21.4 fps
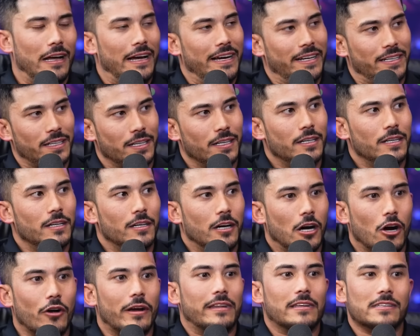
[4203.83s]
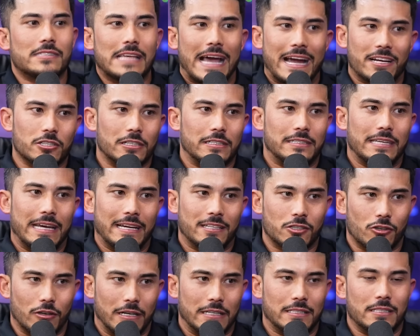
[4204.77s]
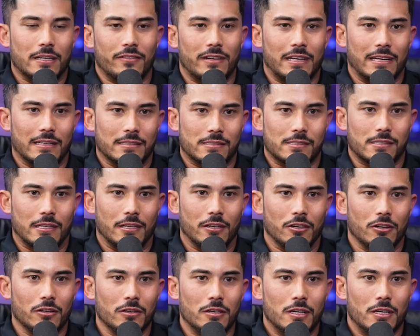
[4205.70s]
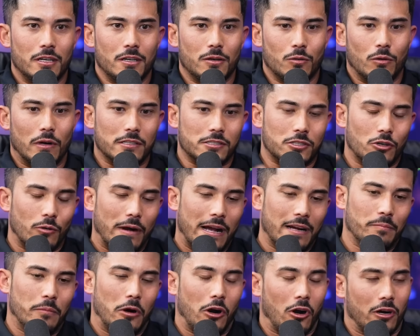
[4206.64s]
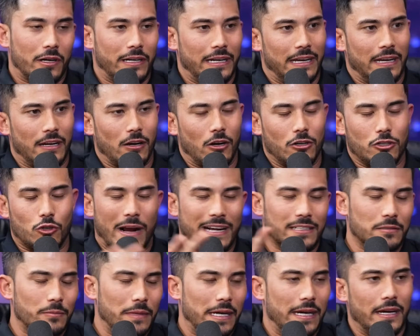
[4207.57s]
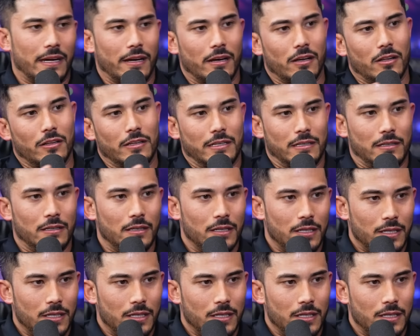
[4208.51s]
like, okay, this actually takes creativity and skill. Whereas direct marketing or direct mail and